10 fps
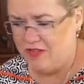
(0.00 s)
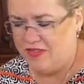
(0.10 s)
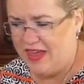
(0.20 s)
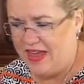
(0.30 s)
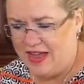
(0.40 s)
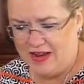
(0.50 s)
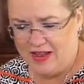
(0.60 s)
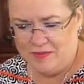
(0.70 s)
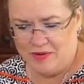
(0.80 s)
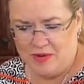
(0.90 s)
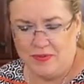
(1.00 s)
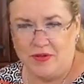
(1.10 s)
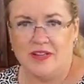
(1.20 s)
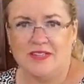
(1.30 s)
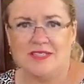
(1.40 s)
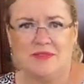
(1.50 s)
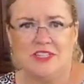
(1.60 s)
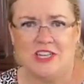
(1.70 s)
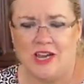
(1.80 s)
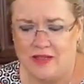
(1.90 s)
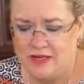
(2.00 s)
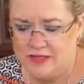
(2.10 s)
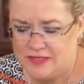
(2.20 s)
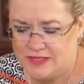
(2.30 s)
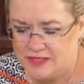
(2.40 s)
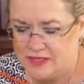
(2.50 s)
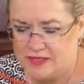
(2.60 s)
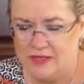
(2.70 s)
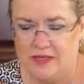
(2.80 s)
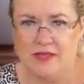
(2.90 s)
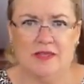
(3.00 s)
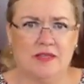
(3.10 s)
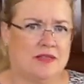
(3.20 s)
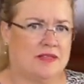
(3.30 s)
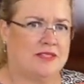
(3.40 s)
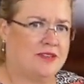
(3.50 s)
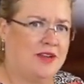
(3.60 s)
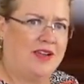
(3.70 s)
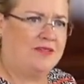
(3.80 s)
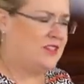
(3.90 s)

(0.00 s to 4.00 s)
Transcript: on that, I'm going to put in some shallots. So I've